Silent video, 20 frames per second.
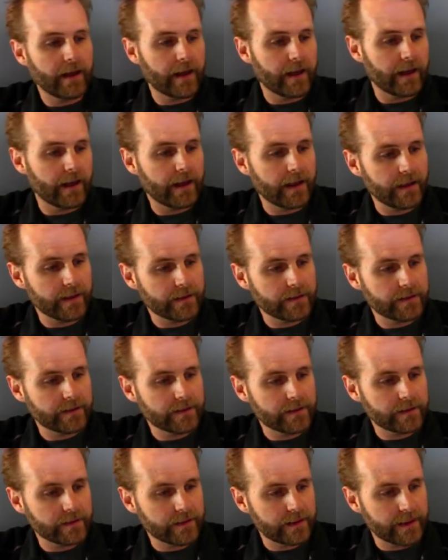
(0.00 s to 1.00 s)

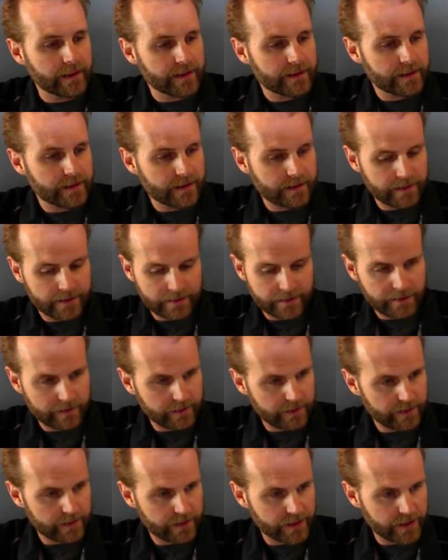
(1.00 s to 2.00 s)
And let's
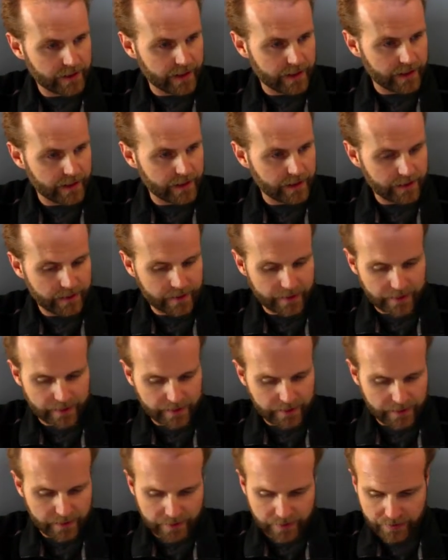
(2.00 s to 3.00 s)
change
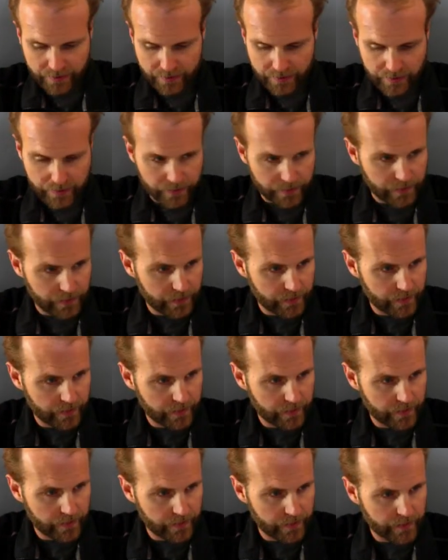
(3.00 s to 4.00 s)
this to
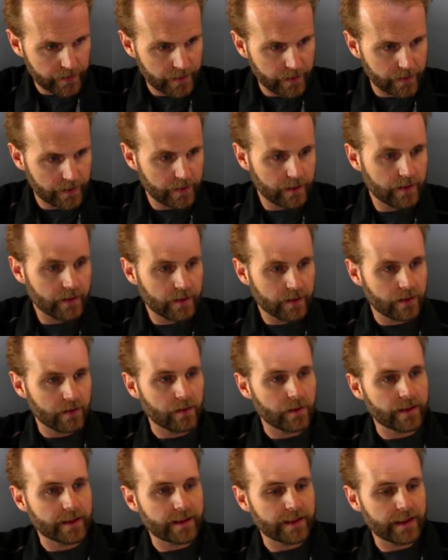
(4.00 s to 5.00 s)

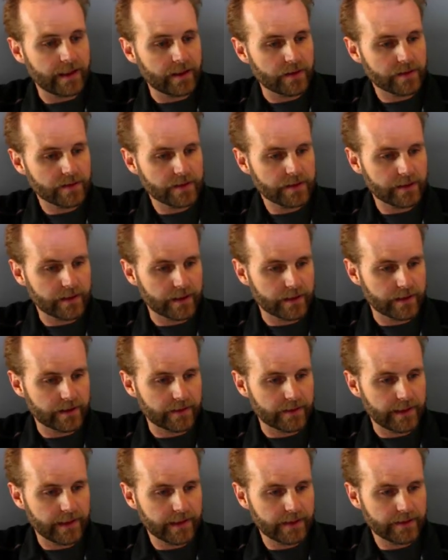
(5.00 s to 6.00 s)
1000 like
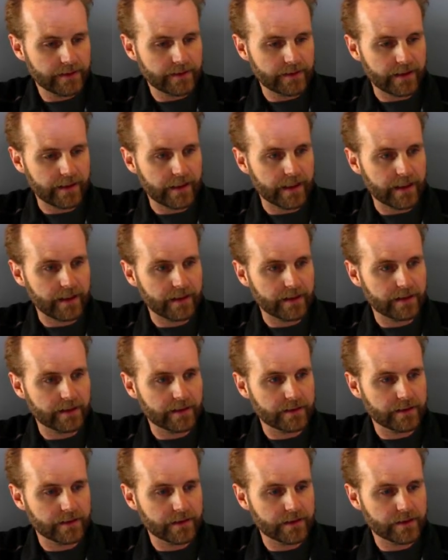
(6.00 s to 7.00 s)
that.
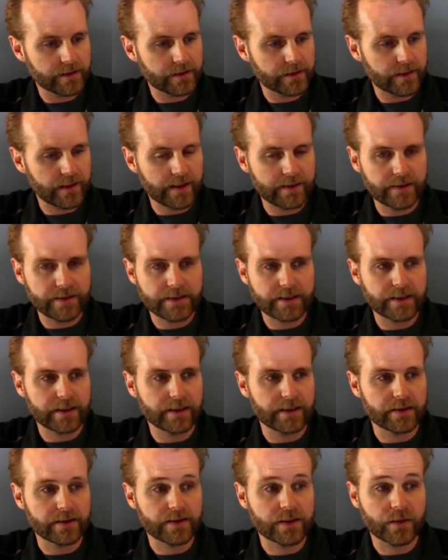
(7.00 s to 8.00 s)
And let's try this
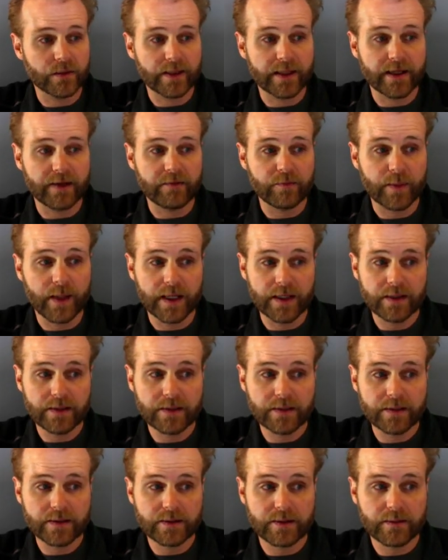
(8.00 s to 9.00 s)
again. So we have
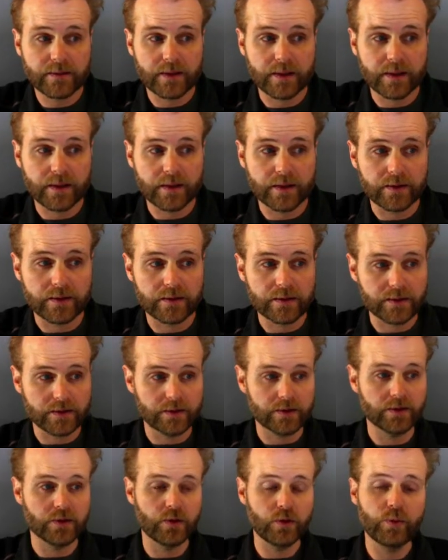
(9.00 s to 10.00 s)
minus
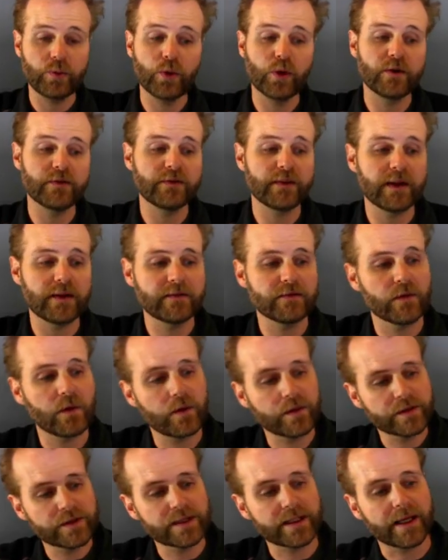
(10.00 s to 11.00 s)
2.5
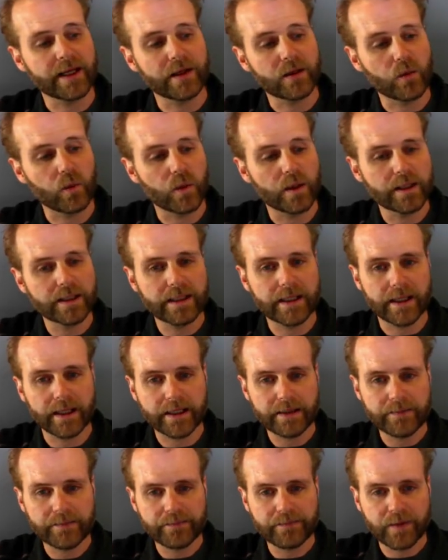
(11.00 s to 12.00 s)
volts and a
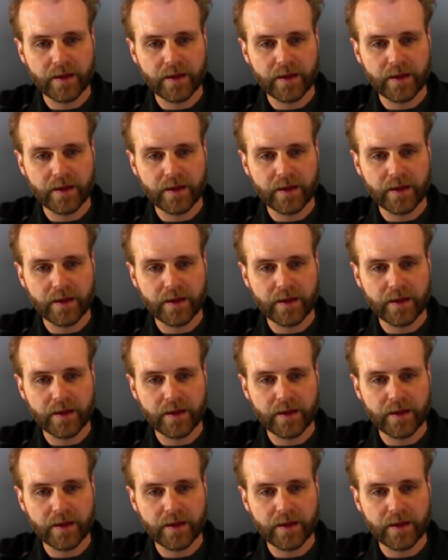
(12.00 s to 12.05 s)
1K.